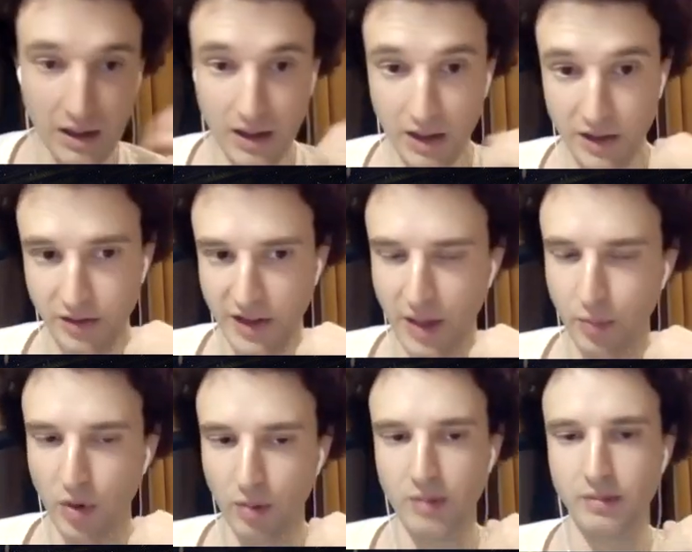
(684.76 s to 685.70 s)
So in that
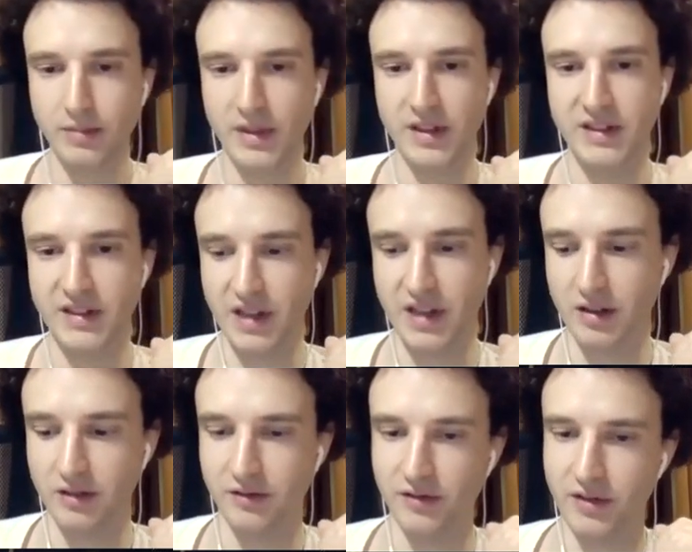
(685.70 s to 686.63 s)
problem, instead
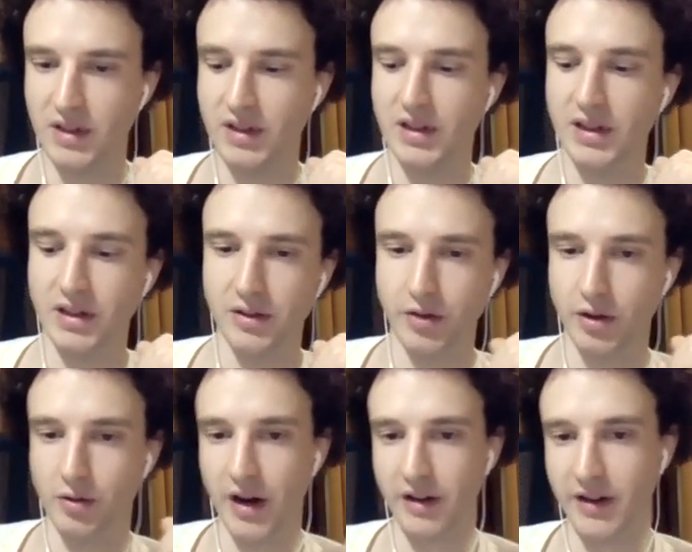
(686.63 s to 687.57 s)
of
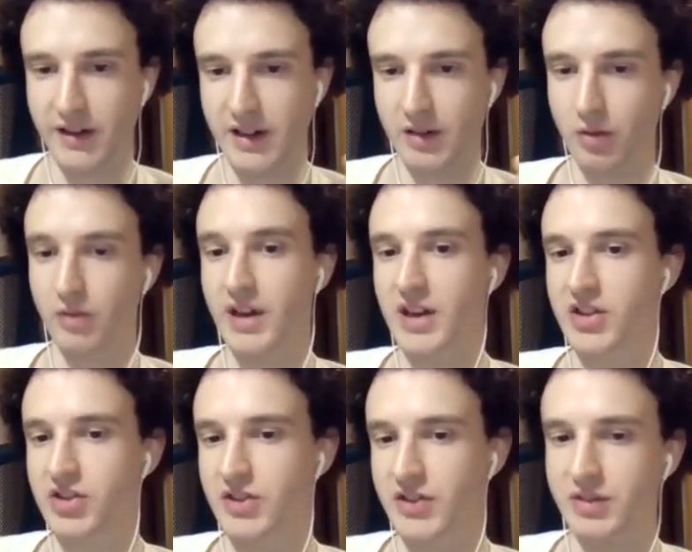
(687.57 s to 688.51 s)
requiring that all the
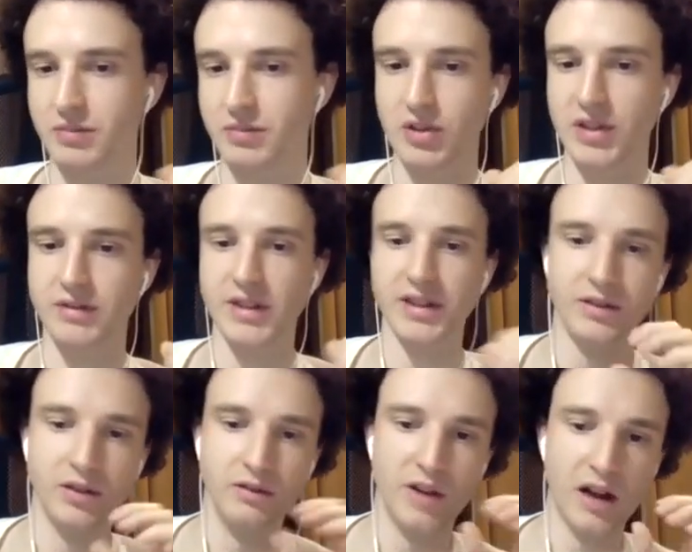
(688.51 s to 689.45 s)
agents believe
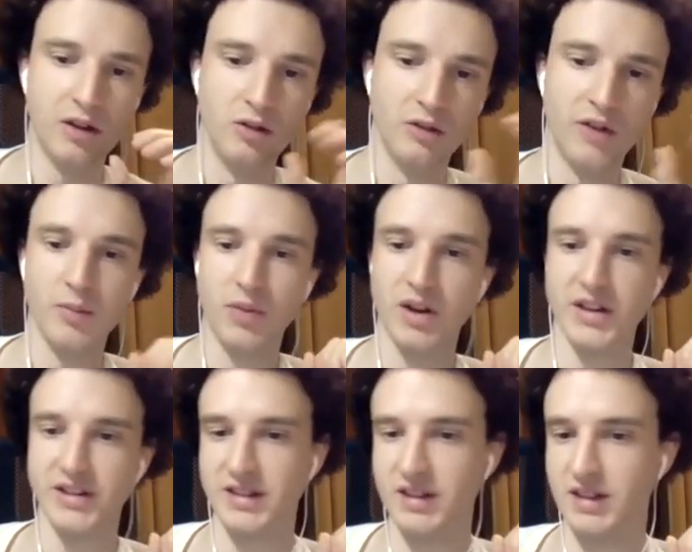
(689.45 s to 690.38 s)
that the value of I
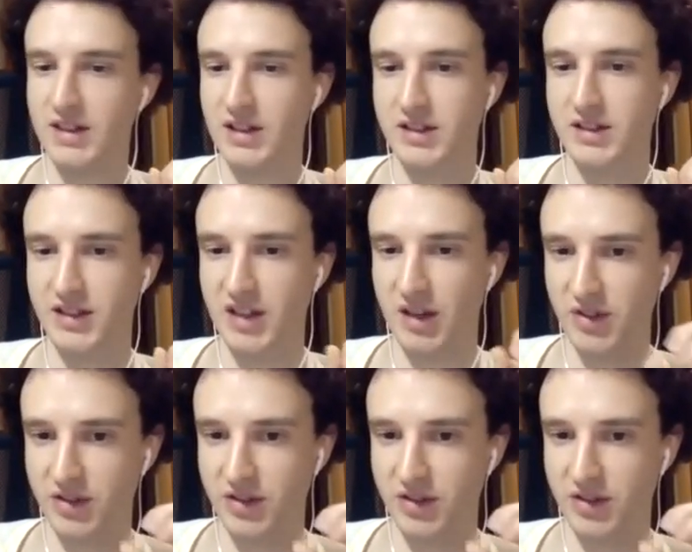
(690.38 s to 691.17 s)
plus is the same as the